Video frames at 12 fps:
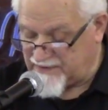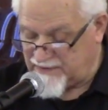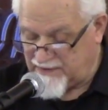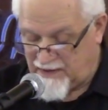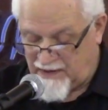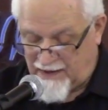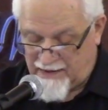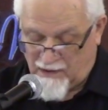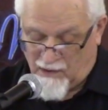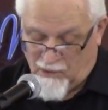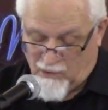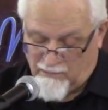it at
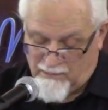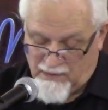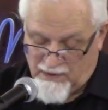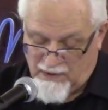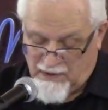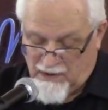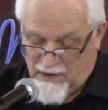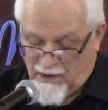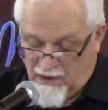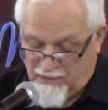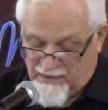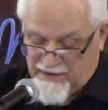home
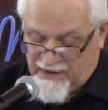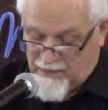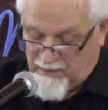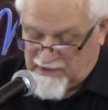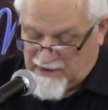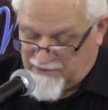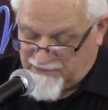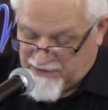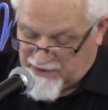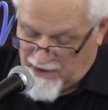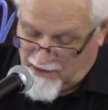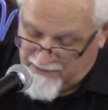on the day we left
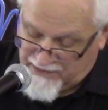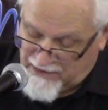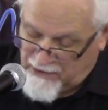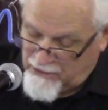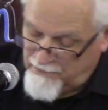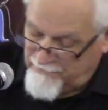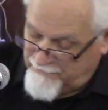to come to you.